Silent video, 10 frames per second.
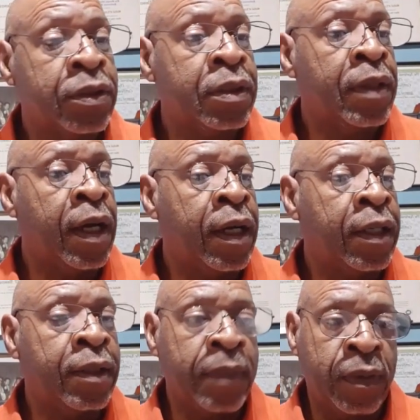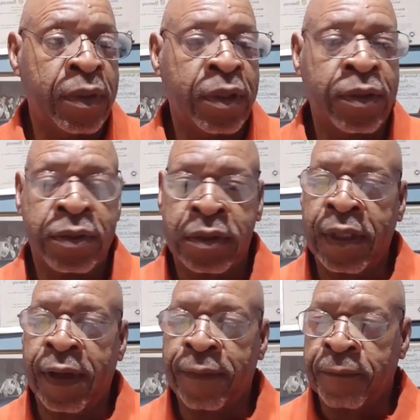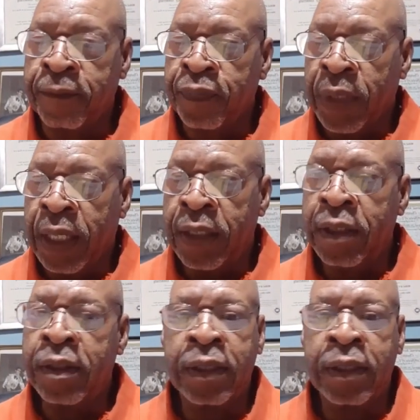she honored me with her stuff. And you know,